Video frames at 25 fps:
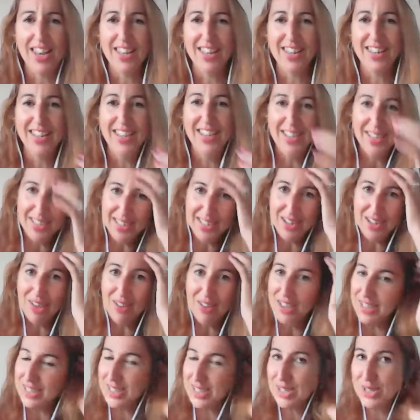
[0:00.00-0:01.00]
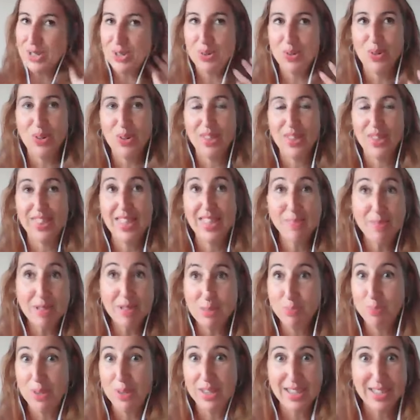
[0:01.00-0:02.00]
And, you know, I just thought they
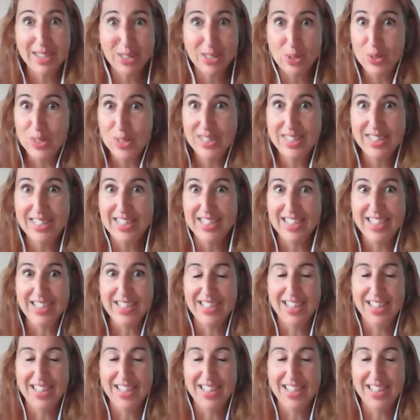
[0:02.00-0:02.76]
must be exhausted.